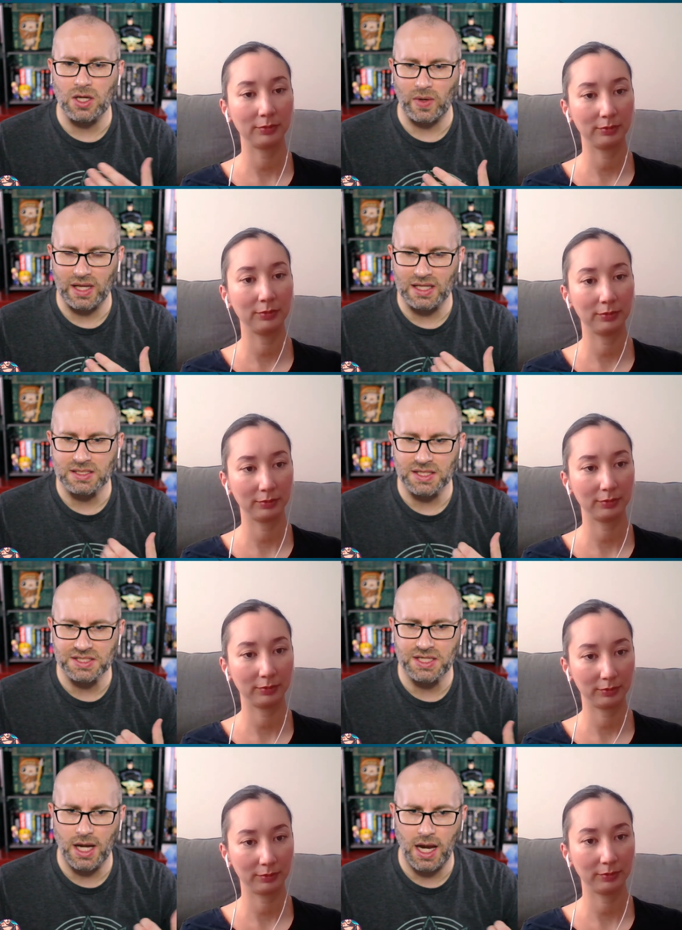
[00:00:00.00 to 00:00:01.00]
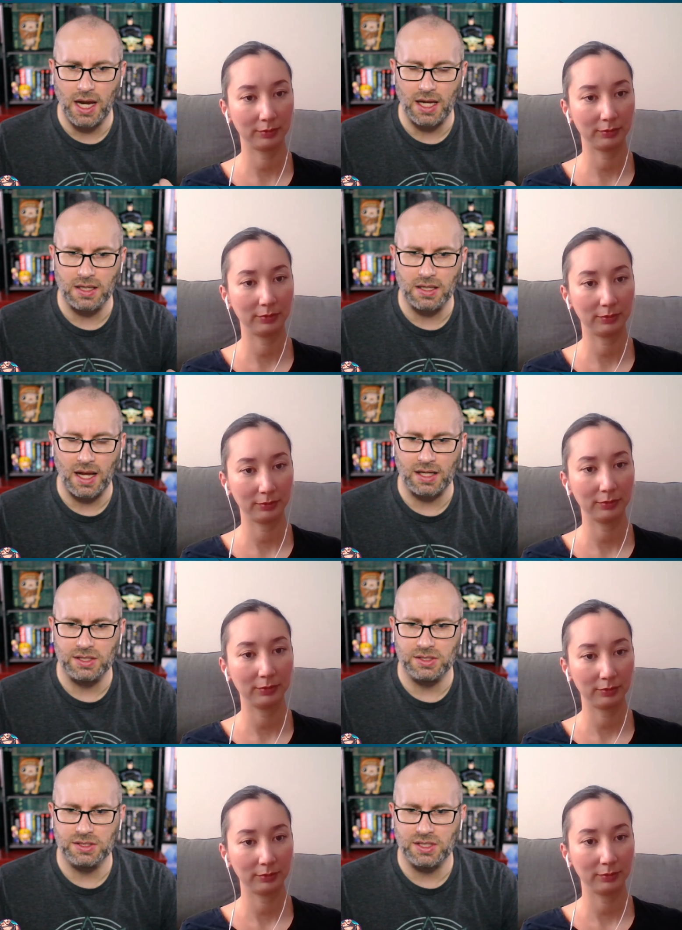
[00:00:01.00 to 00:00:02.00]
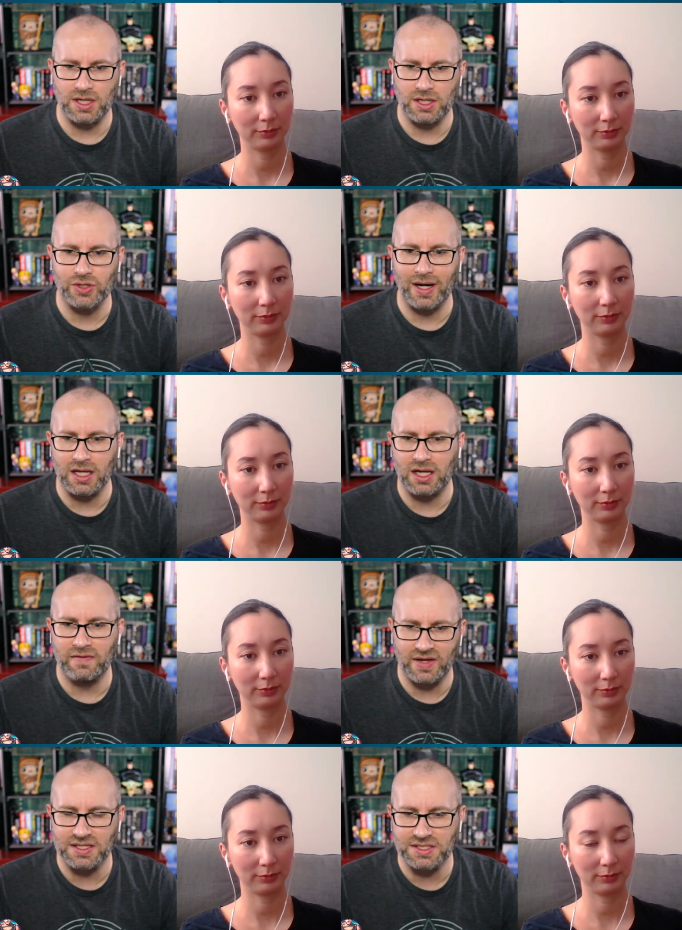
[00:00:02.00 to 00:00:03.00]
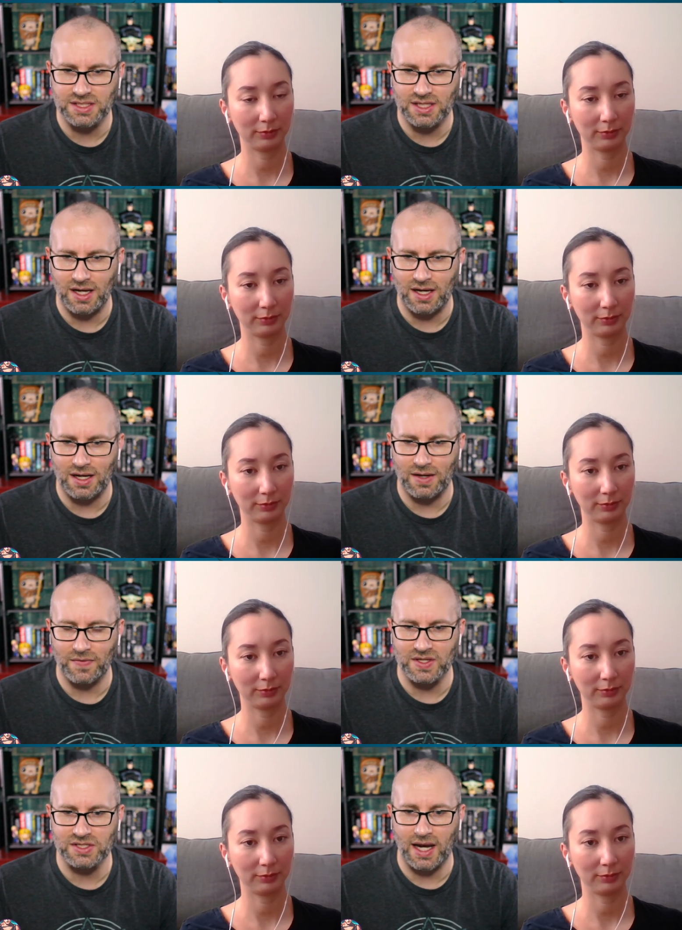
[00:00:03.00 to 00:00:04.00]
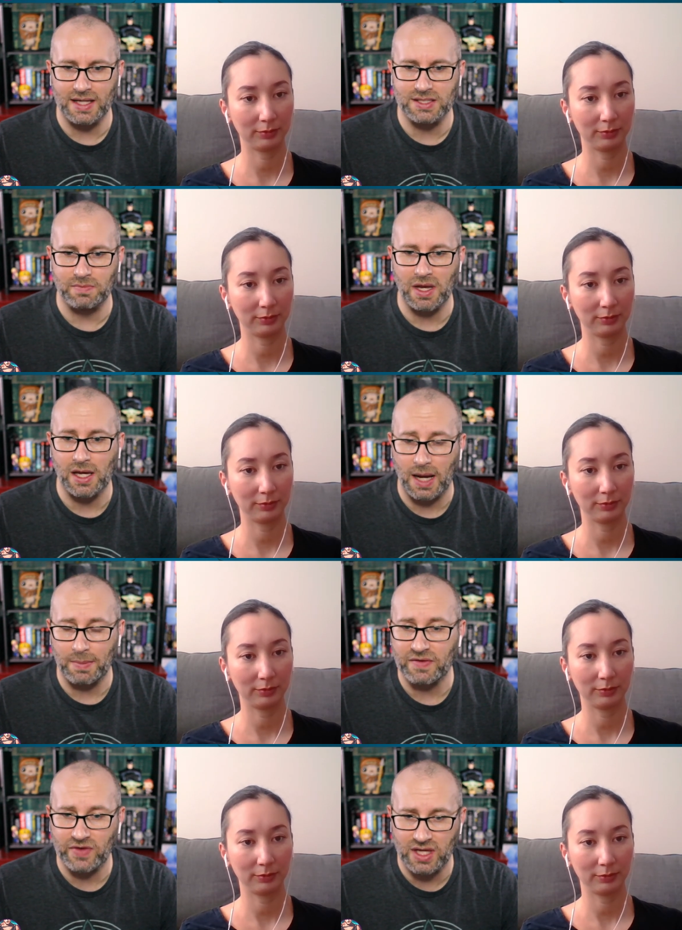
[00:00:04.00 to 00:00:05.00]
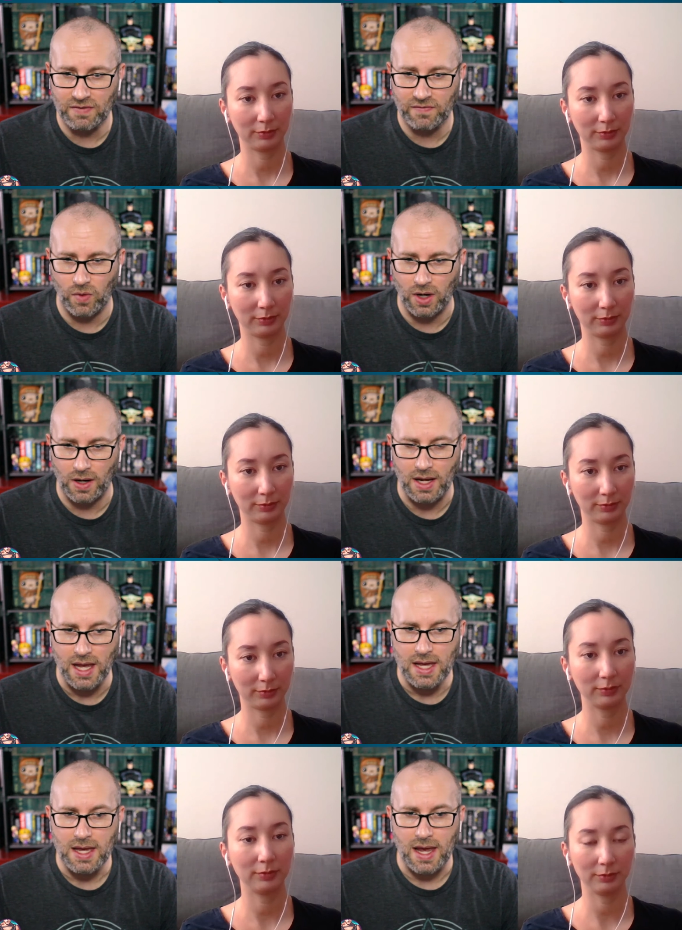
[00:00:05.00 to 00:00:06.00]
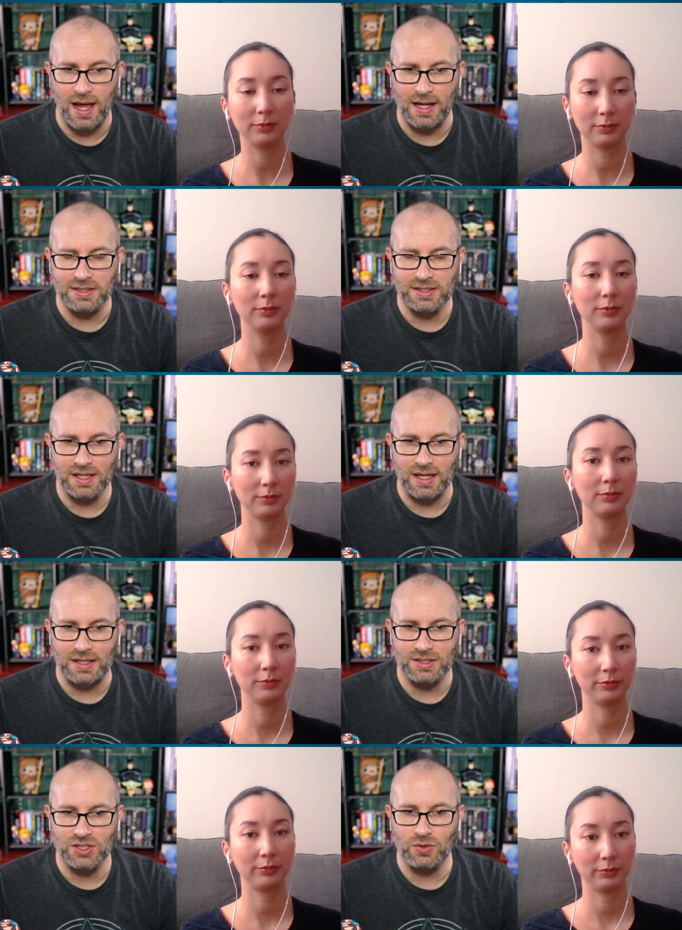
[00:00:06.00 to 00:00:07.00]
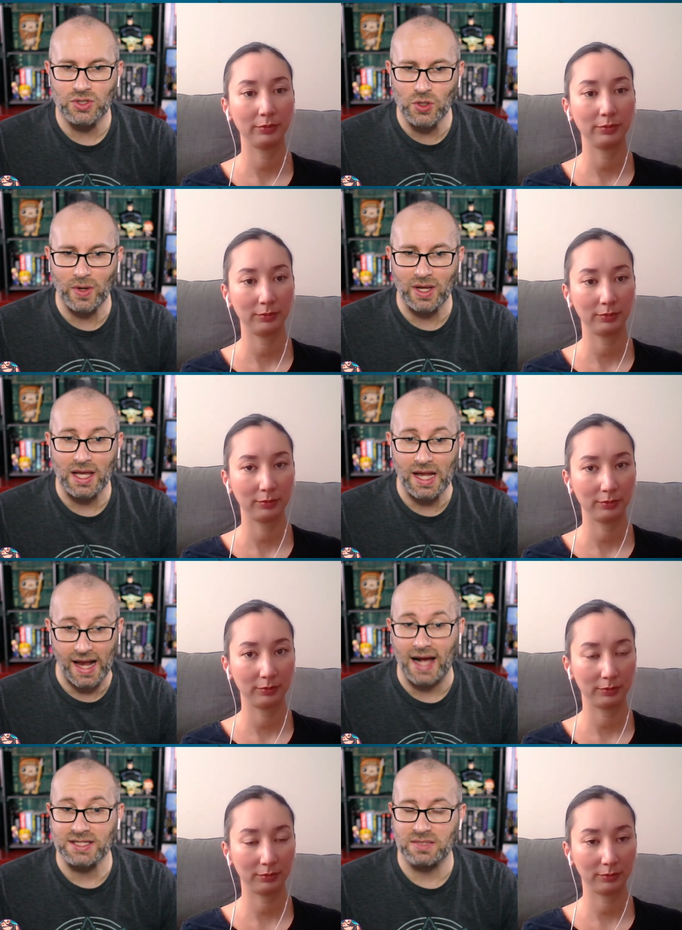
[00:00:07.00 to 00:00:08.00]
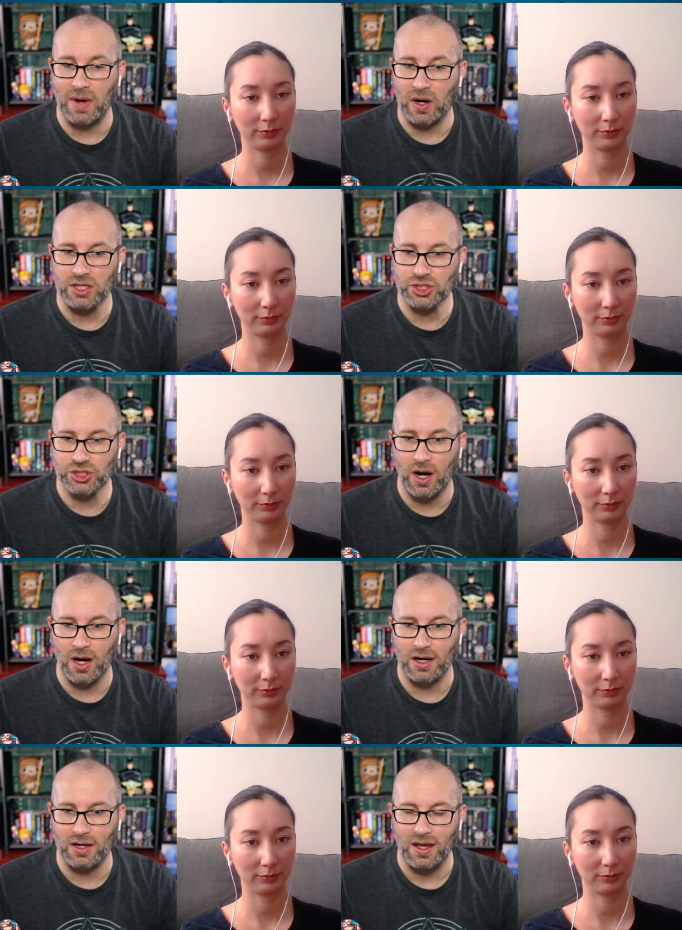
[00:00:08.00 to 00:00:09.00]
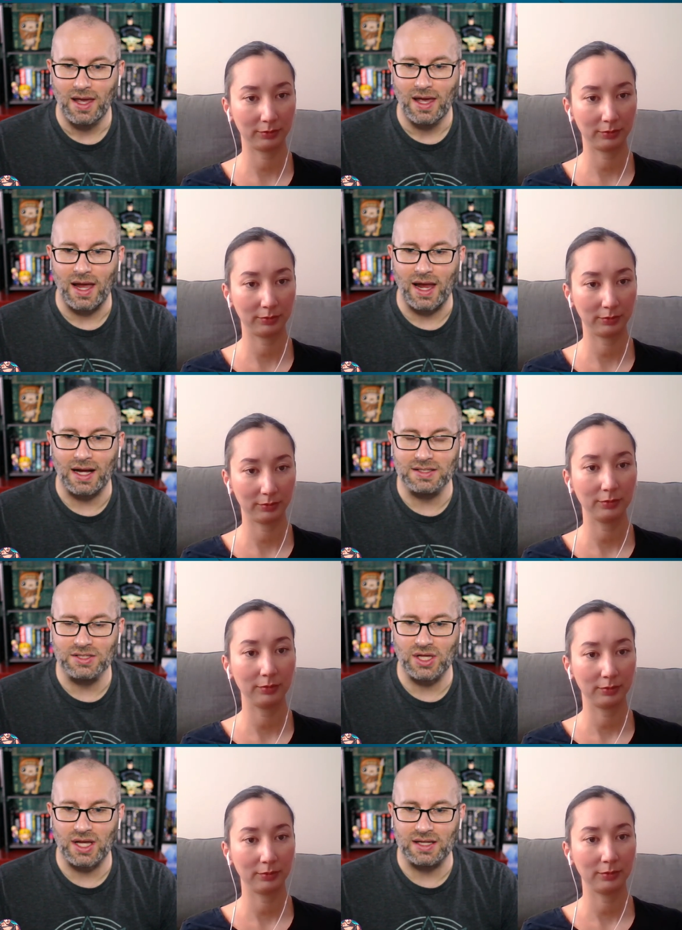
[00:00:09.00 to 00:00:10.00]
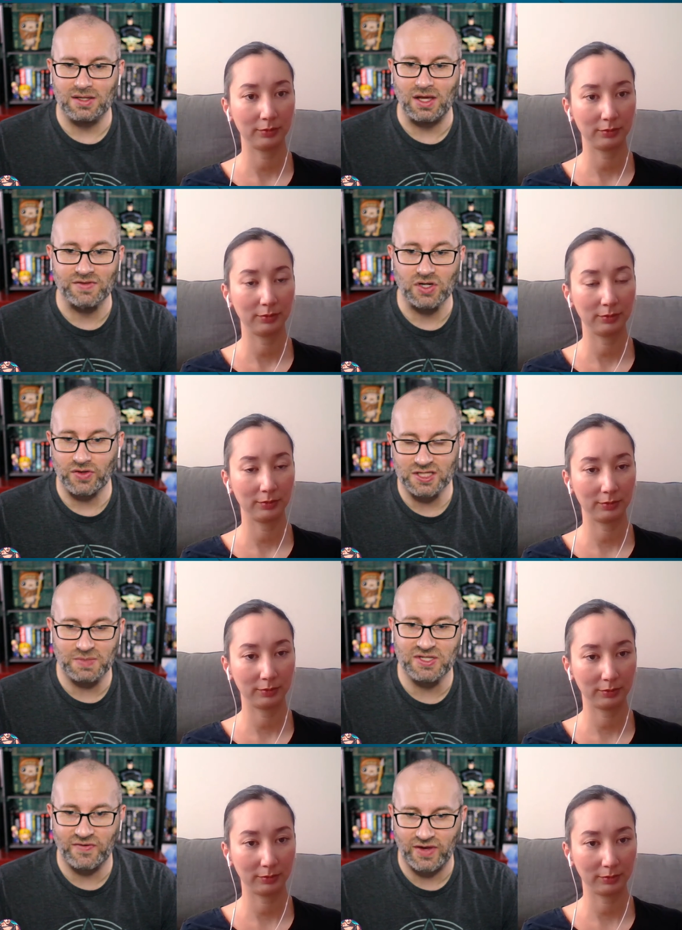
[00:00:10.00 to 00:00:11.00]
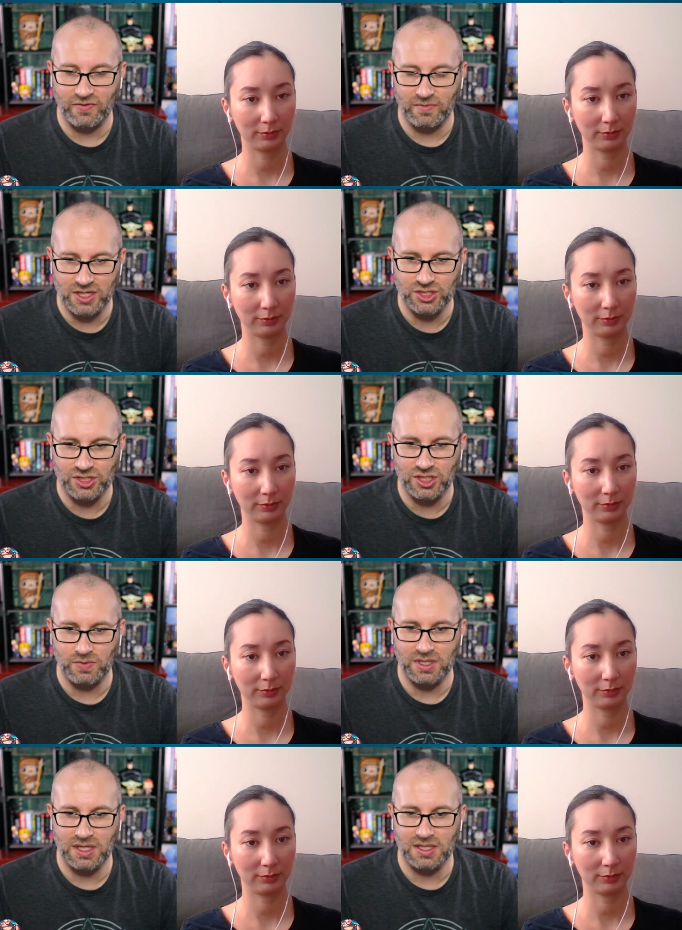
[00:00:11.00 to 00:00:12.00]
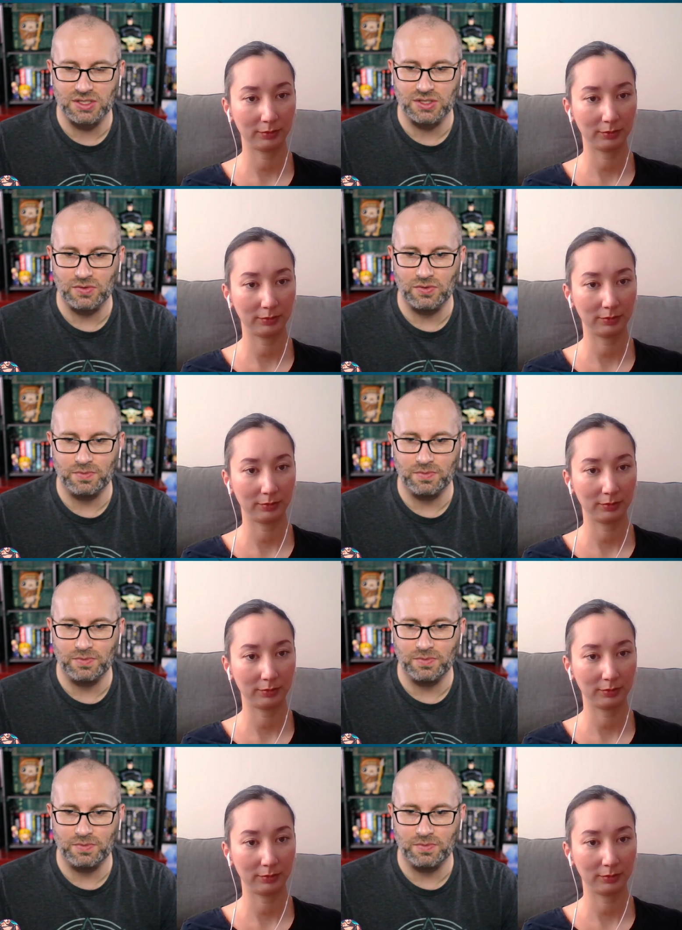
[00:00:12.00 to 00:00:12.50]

Speaker 1: going into the city and and uh, trying to convince uh, this guy to make a copy of a key for her. And in so doing, he asks about his shard and and gives her the specific information she would need to